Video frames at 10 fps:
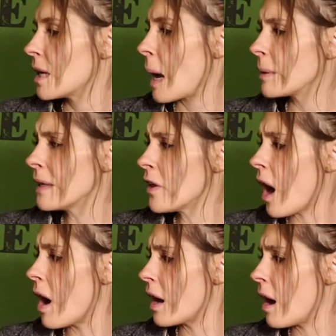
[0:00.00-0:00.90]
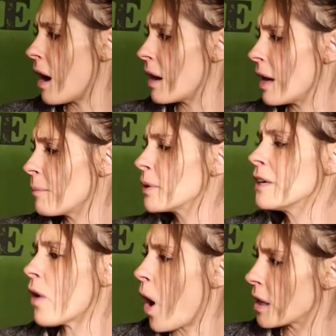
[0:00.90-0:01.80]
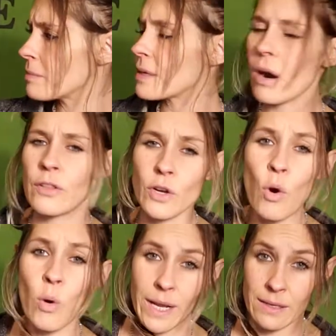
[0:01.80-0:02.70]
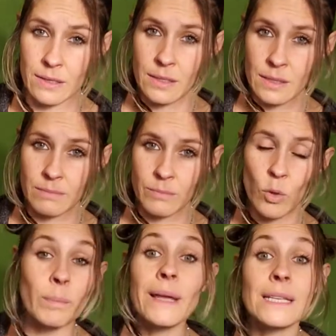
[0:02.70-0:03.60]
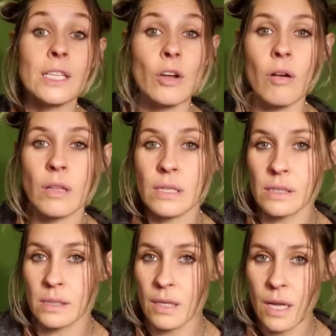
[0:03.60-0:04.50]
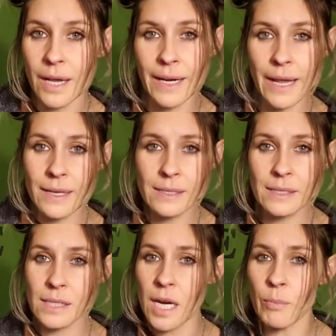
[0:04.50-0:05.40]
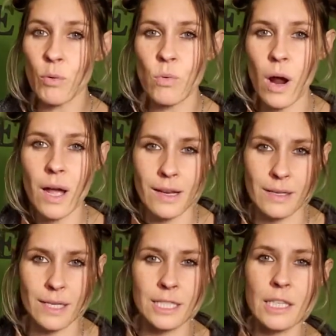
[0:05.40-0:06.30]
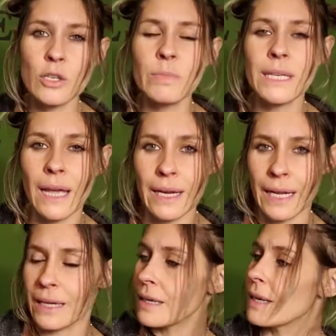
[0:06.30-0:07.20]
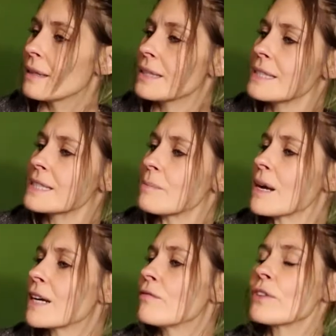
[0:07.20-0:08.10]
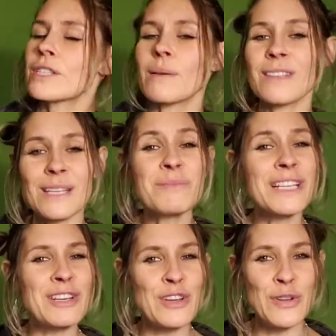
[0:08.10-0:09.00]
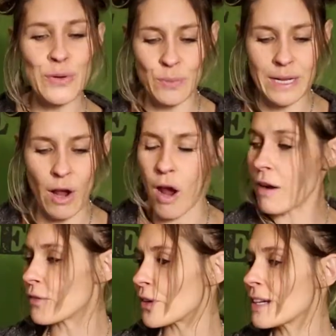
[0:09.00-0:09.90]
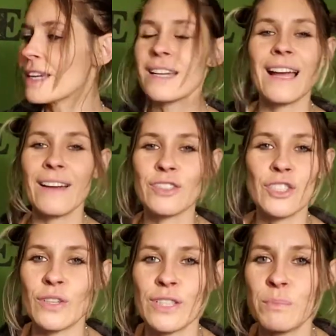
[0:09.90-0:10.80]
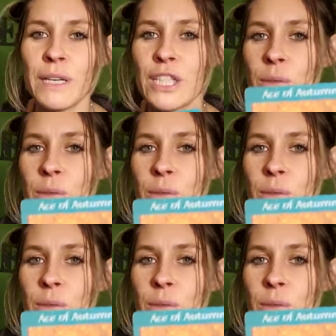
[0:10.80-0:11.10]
I believe autumn are the coins or pentacles. And ace is the number 1. It's the new beginning. This is some kind of something new being offered. I have to show you this picture